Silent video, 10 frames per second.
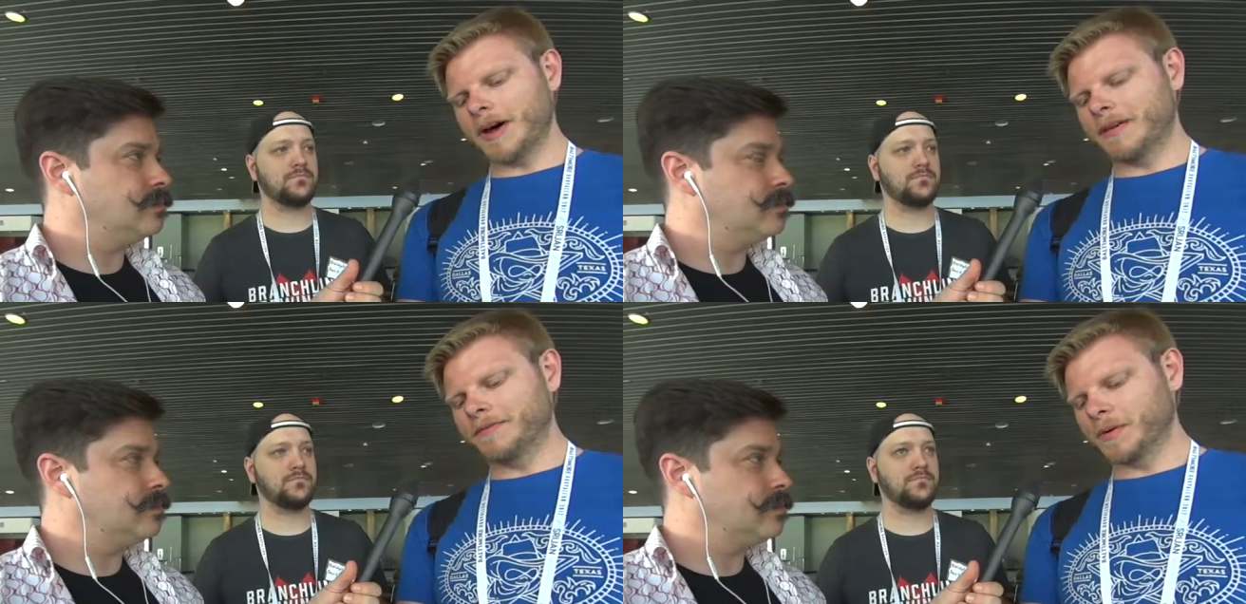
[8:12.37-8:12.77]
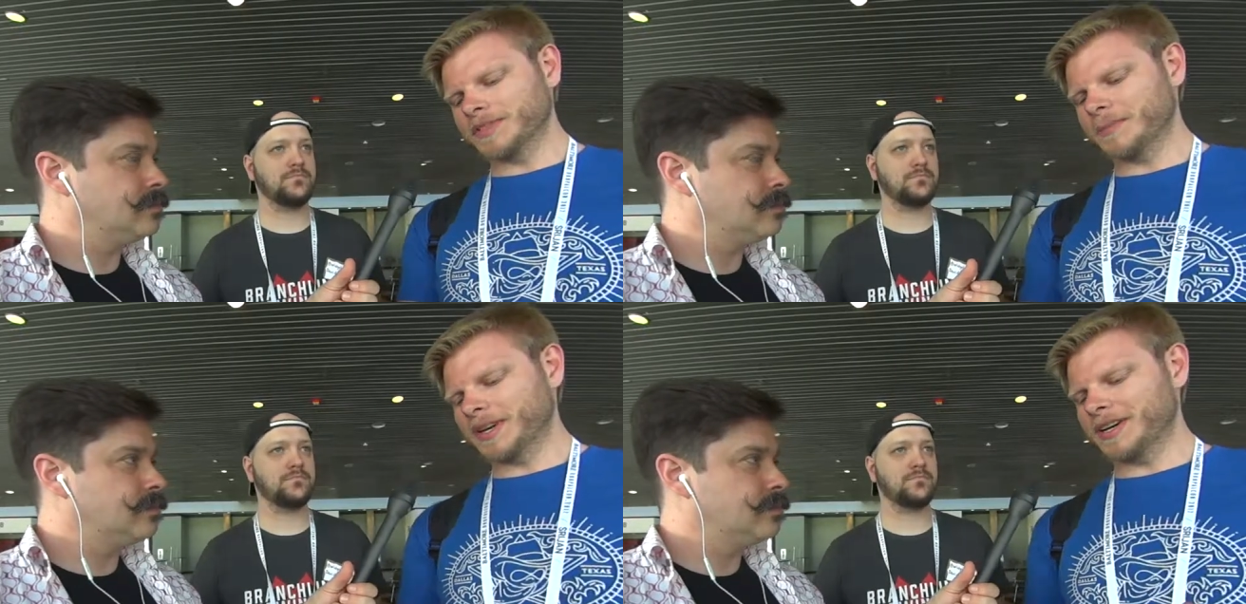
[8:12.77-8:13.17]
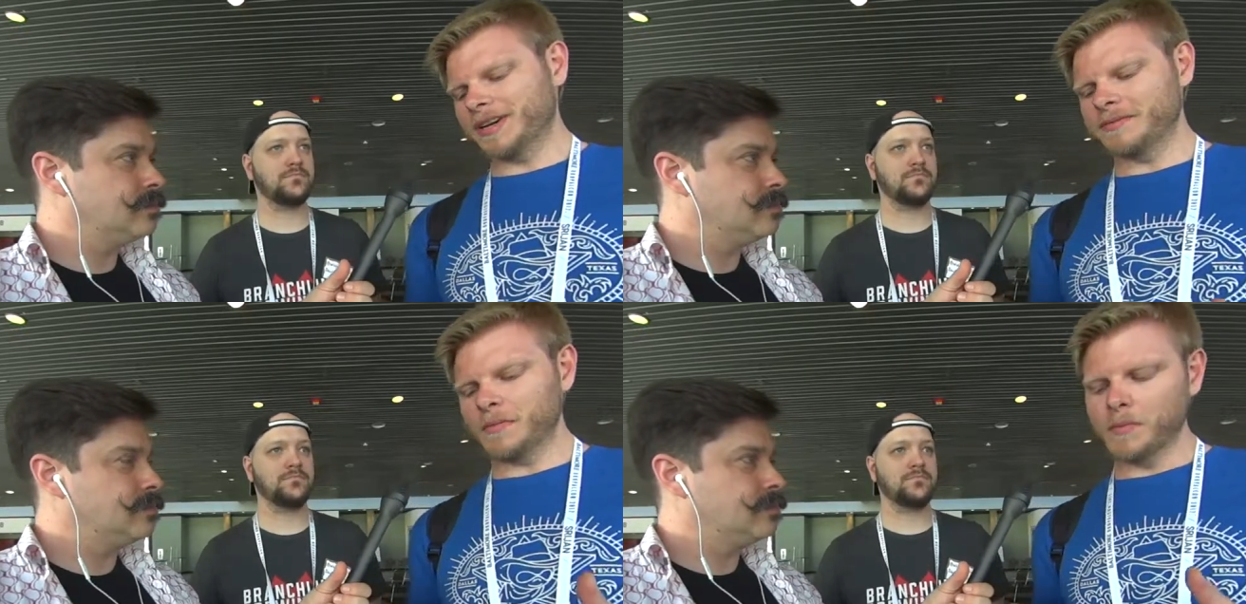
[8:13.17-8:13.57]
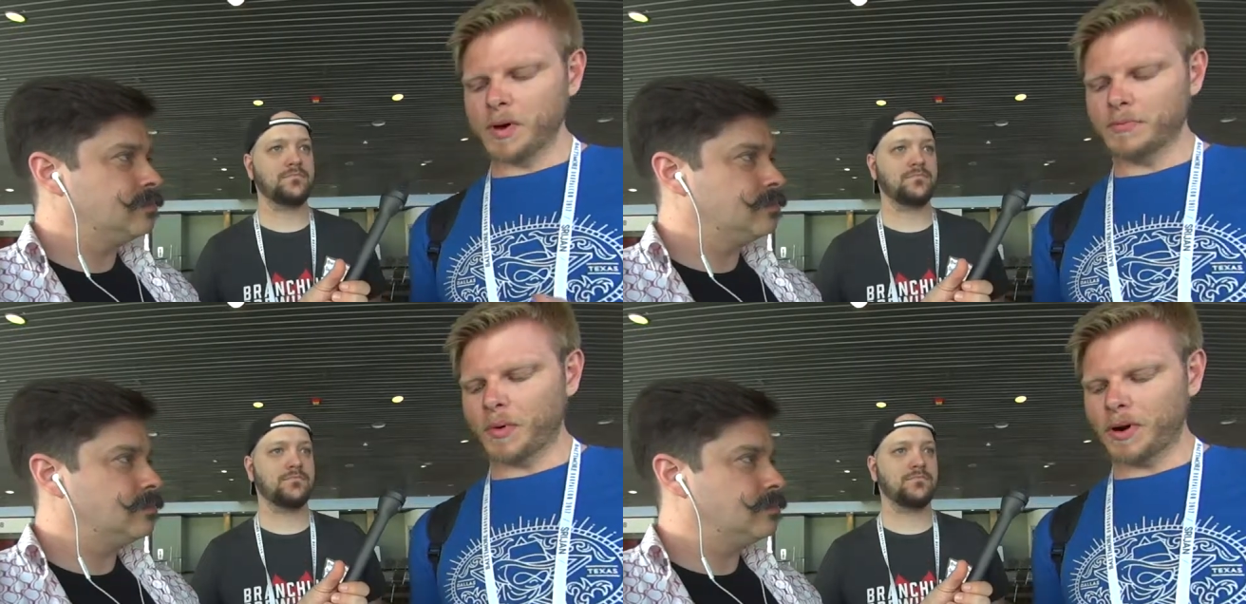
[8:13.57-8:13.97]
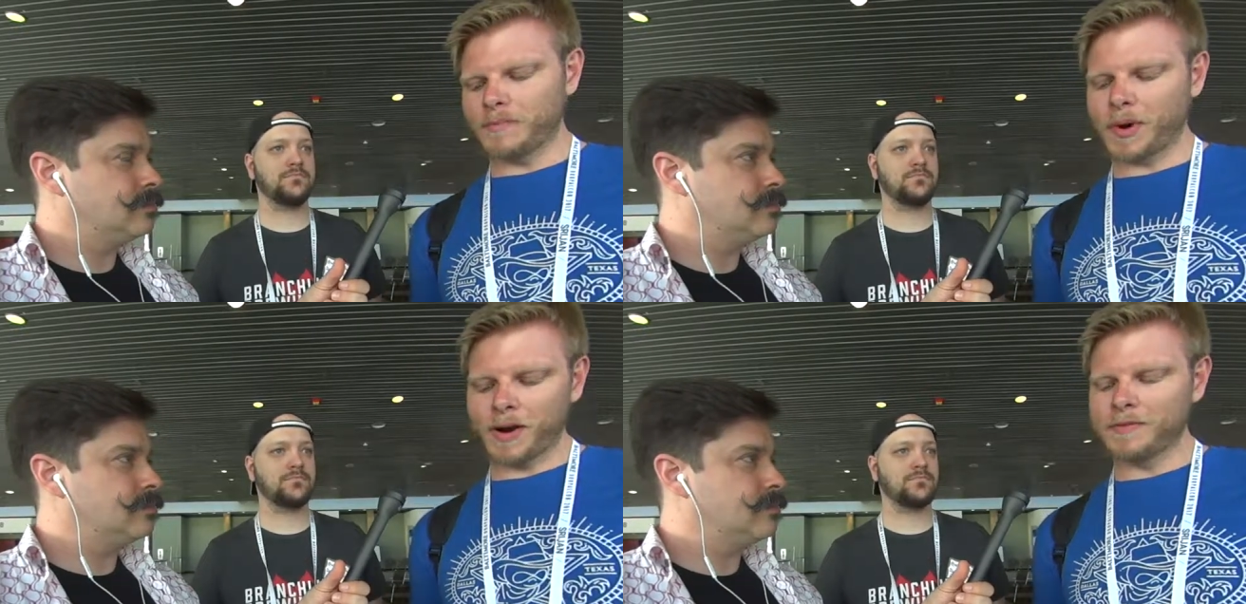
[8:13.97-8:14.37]
Speaker 1: uh, forcing me to cut one
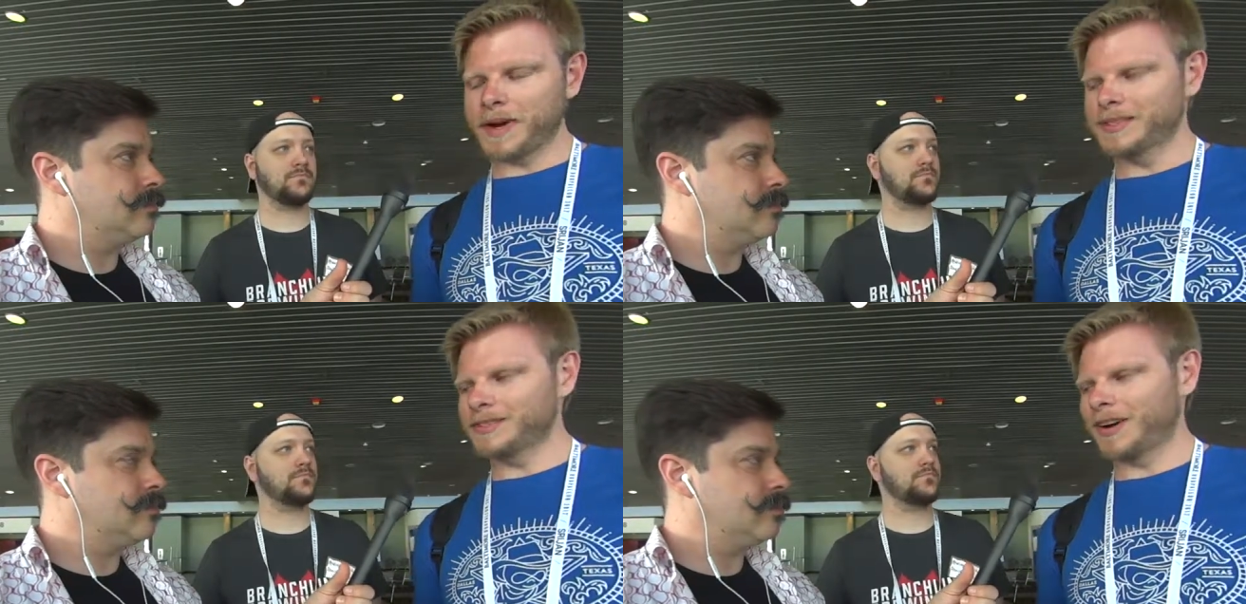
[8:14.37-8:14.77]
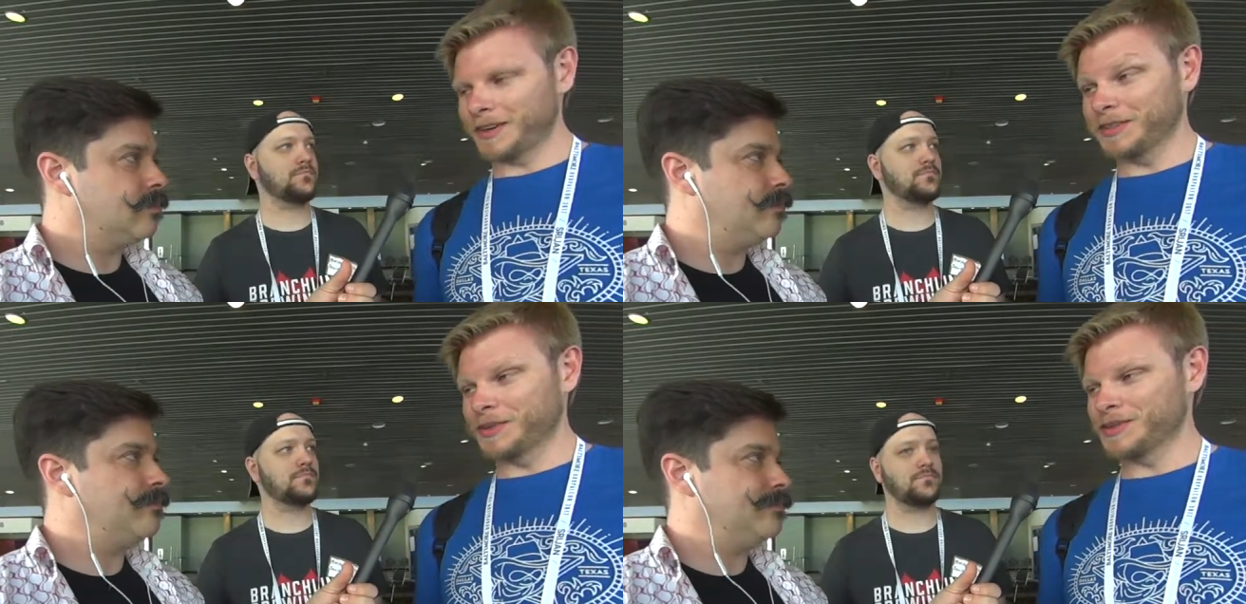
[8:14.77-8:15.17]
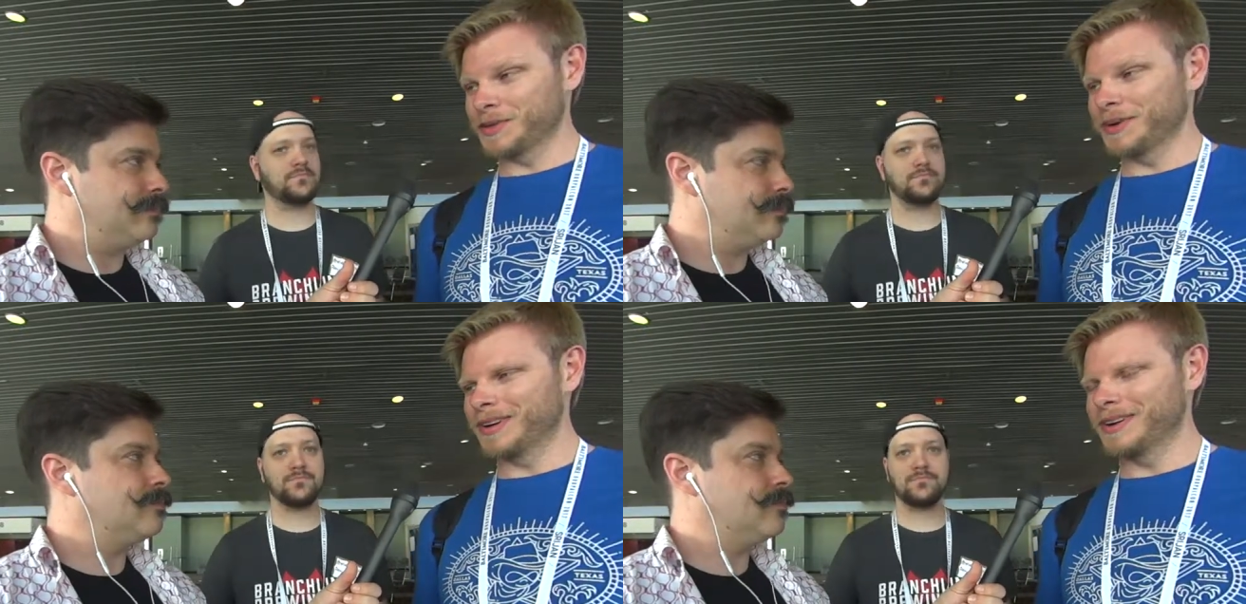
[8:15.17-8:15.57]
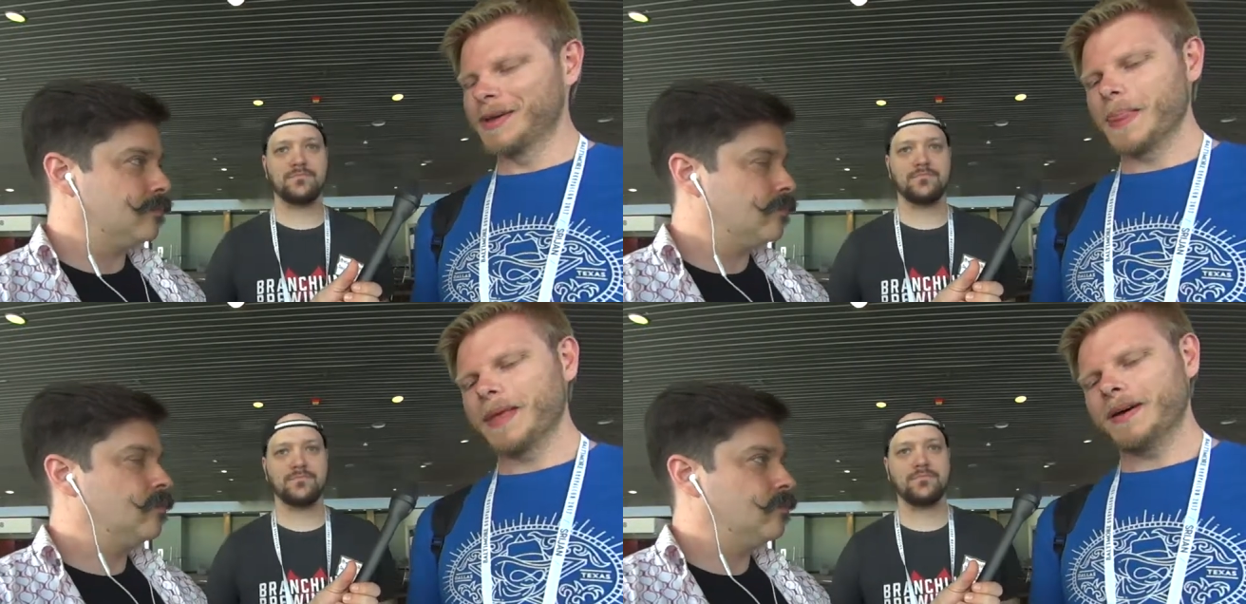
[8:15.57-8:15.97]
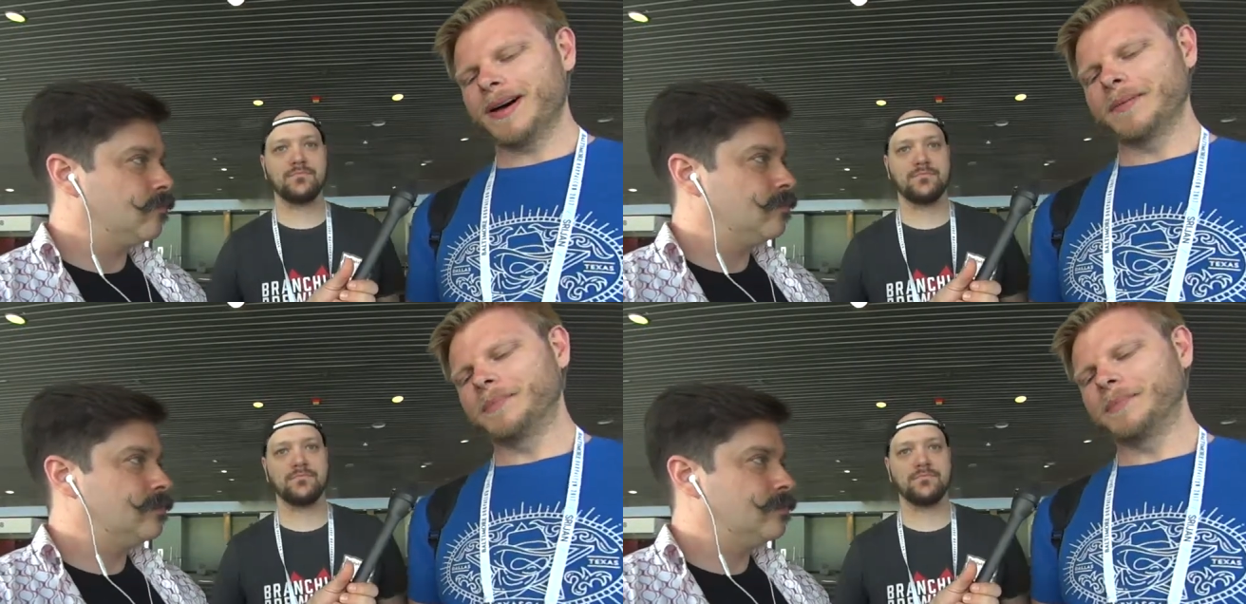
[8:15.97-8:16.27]
part part of my talk a little short. Uh,